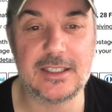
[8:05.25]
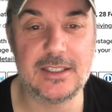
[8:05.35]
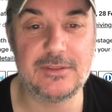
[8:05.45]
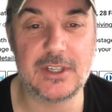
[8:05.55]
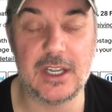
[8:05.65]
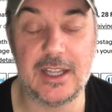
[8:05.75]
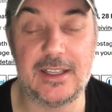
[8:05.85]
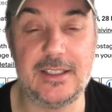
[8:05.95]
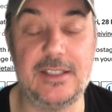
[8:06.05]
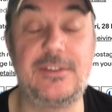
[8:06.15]
You've got
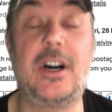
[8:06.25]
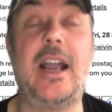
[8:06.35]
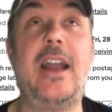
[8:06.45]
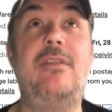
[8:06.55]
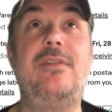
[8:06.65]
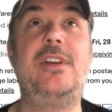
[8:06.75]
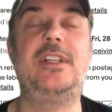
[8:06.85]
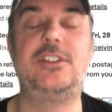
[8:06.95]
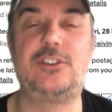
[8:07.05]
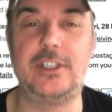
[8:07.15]
everything
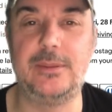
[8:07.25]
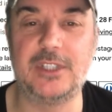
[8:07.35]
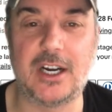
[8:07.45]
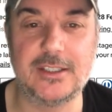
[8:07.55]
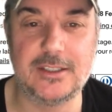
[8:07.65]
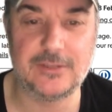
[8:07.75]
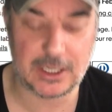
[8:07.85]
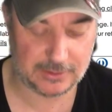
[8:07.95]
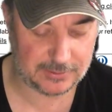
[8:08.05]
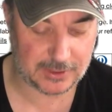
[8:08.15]
that screams Art Nouveau.
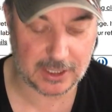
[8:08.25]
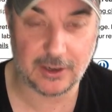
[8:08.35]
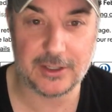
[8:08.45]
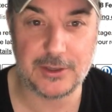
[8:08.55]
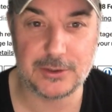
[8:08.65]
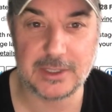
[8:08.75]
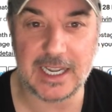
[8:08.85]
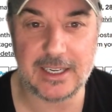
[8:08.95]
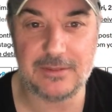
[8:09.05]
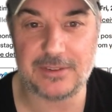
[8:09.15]
You've got like the
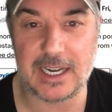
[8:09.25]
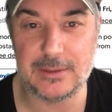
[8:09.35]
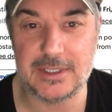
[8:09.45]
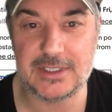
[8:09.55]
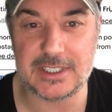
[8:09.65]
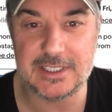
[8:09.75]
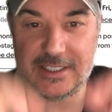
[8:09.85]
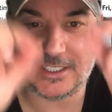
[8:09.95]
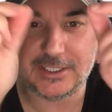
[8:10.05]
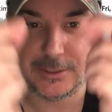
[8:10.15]
organic flowers and the
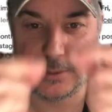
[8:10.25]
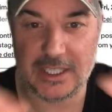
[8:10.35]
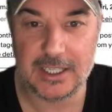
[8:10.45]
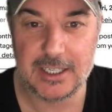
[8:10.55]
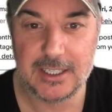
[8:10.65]
sinewy